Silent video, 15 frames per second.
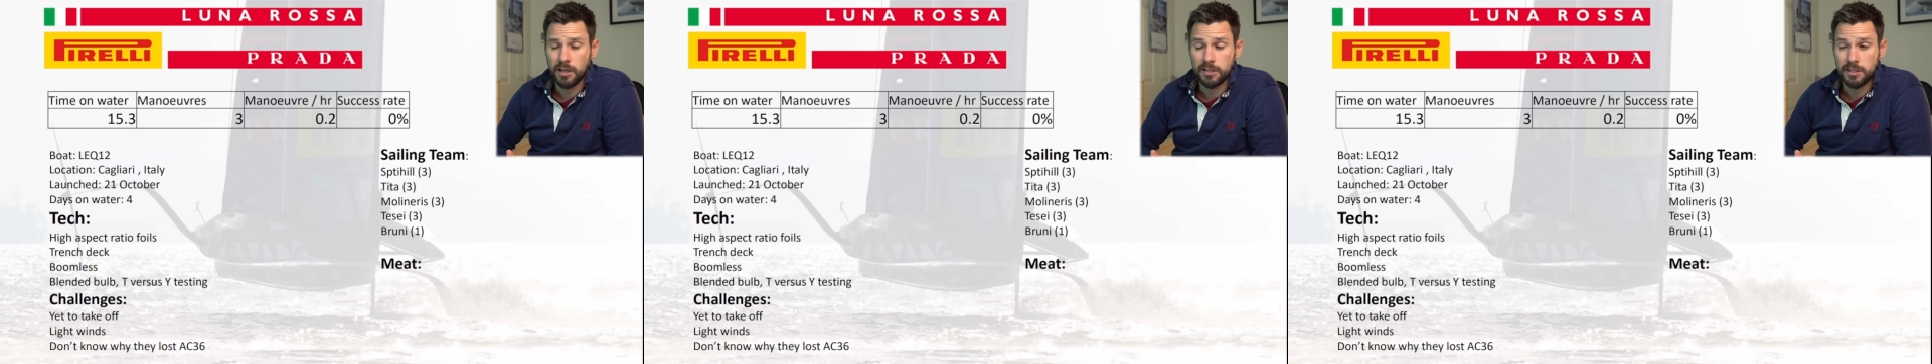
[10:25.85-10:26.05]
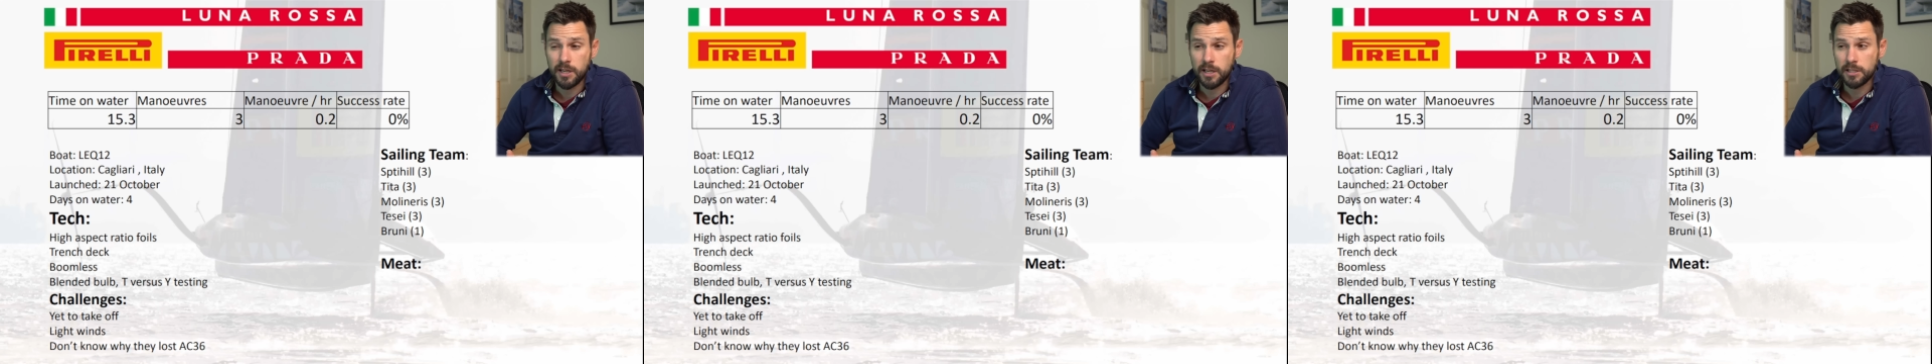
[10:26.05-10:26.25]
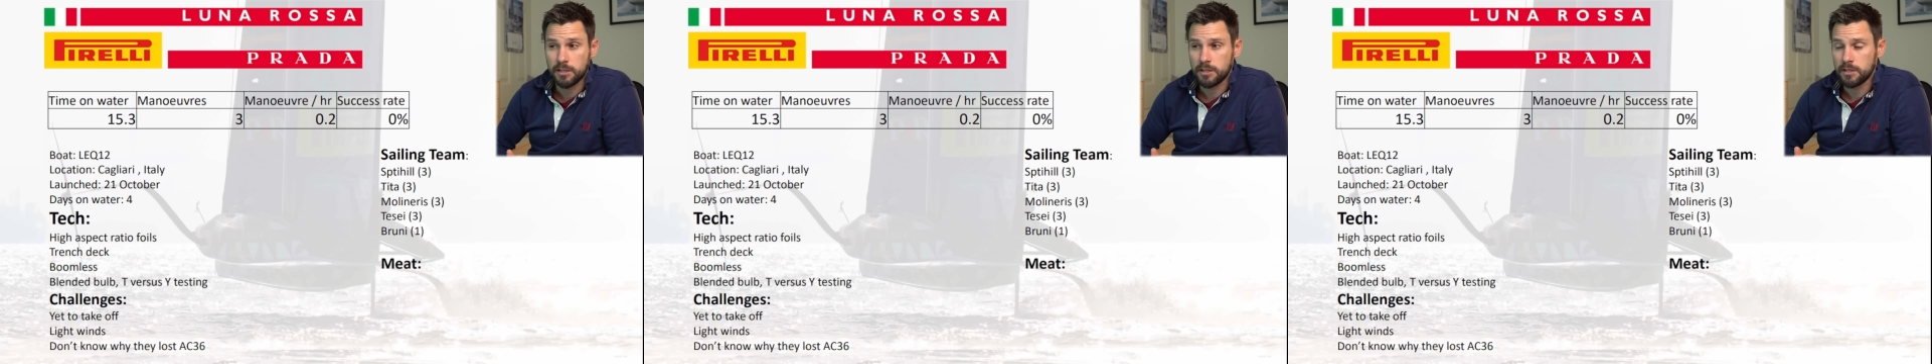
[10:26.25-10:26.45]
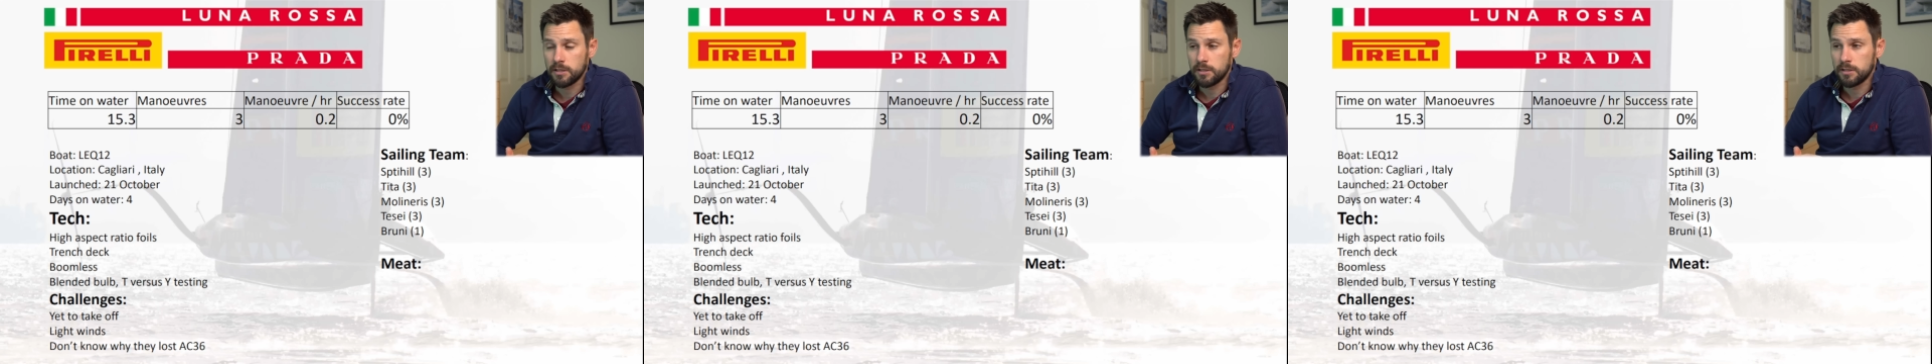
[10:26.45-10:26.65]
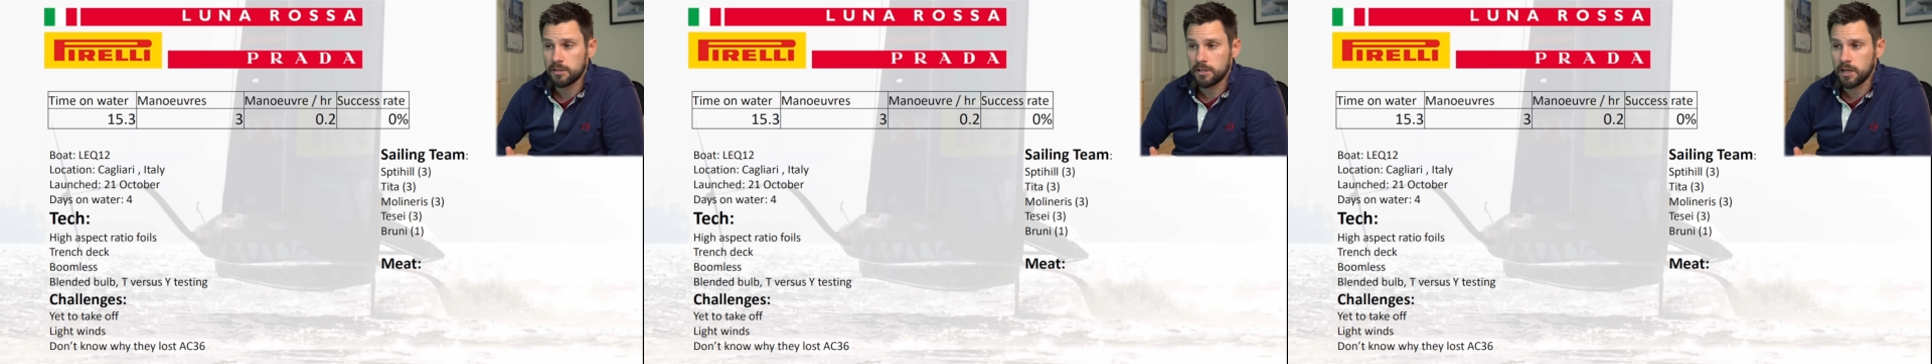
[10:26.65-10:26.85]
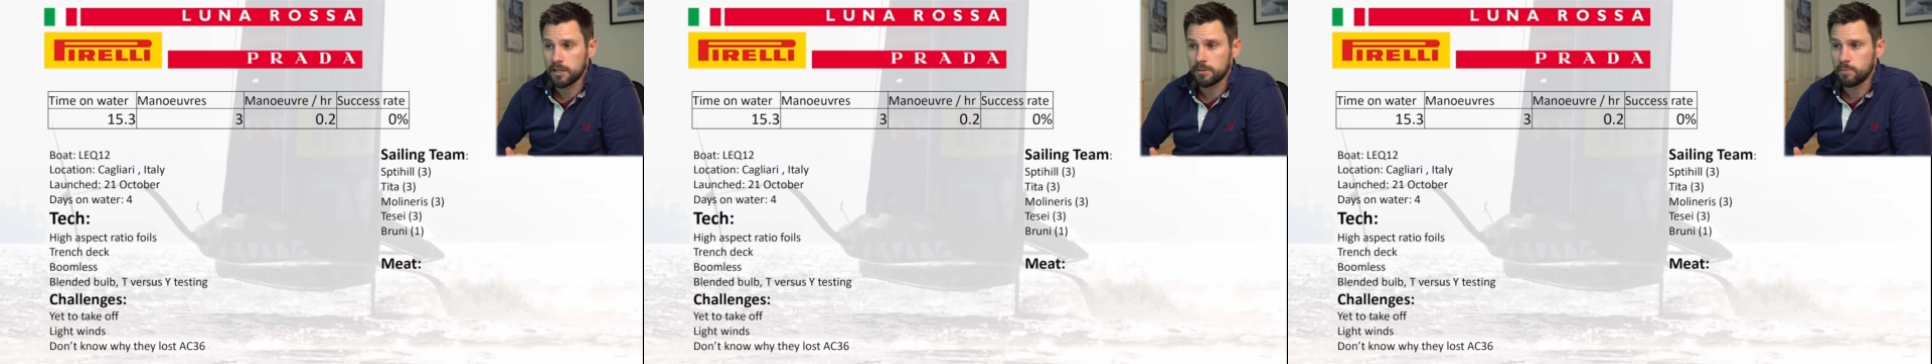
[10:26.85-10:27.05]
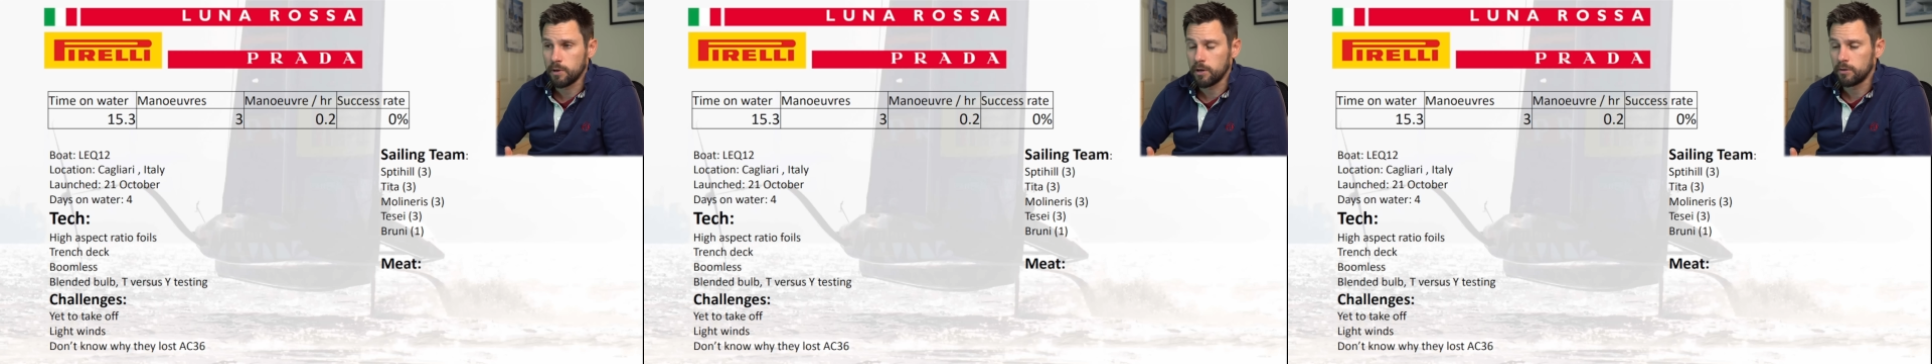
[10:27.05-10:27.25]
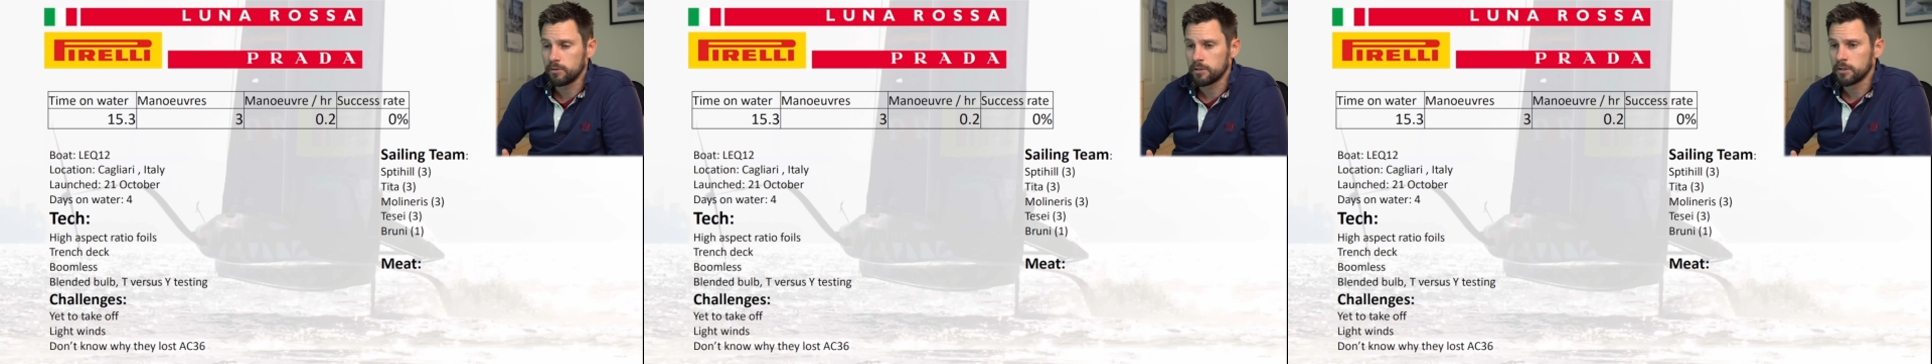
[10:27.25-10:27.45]
test
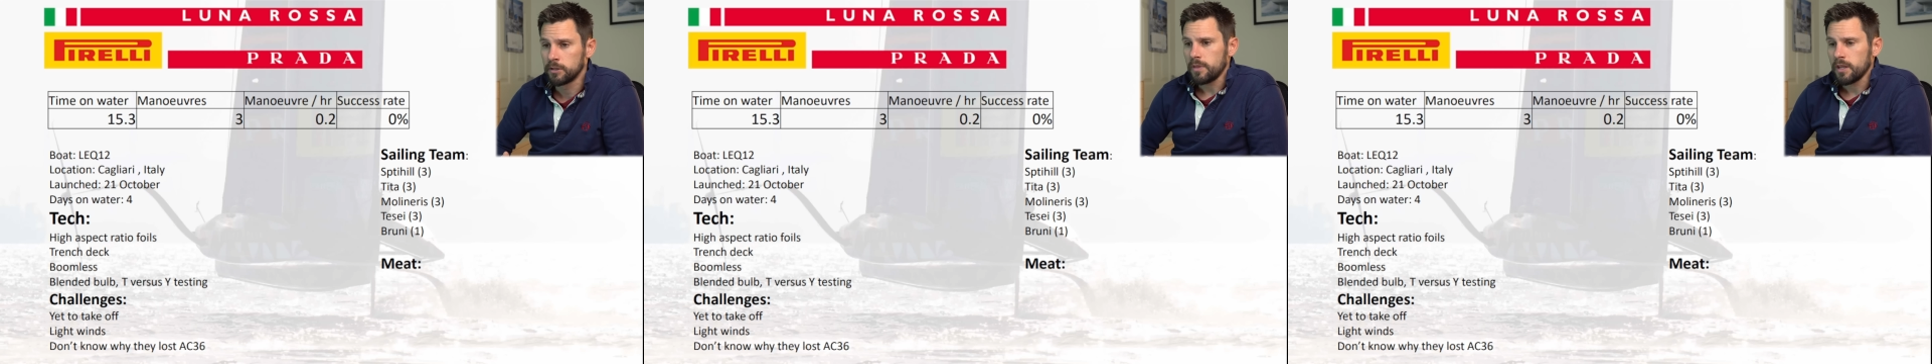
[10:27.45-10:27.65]
boat.